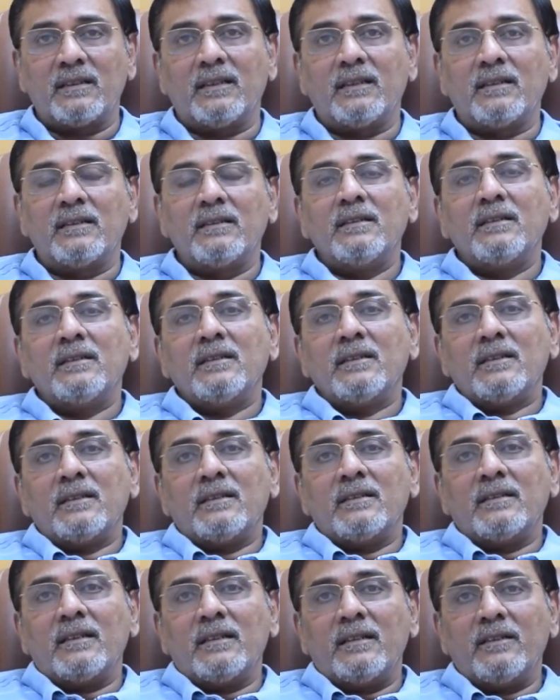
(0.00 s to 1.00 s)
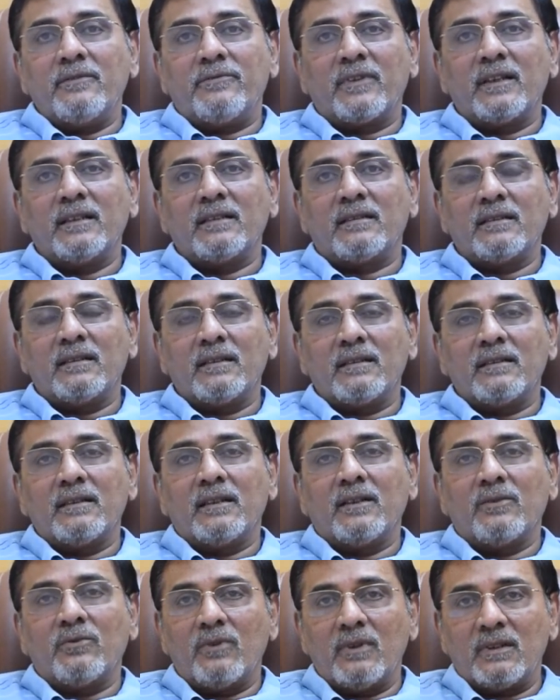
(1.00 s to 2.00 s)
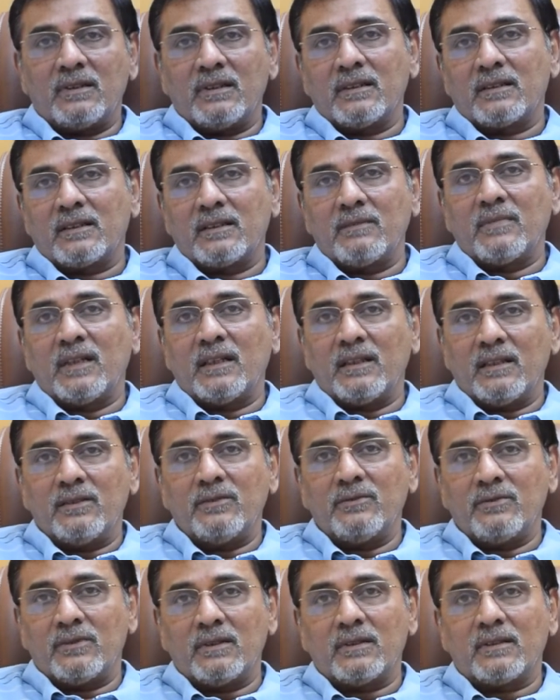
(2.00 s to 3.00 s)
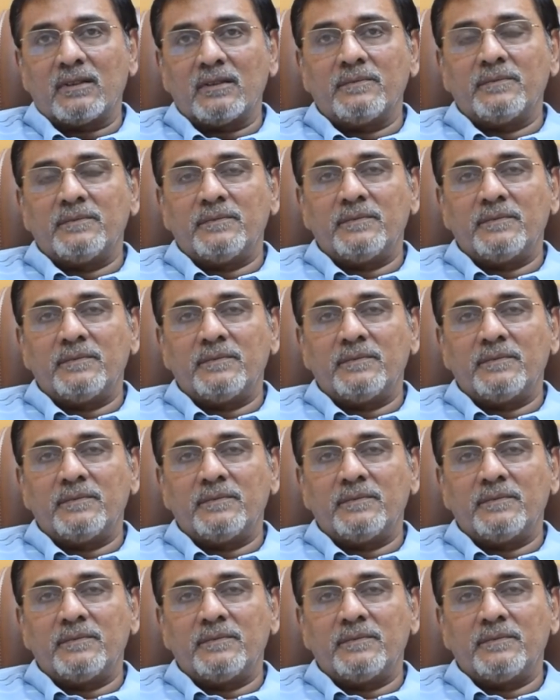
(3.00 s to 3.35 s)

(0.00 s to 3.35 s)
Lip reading: the difference in the old system and the new system.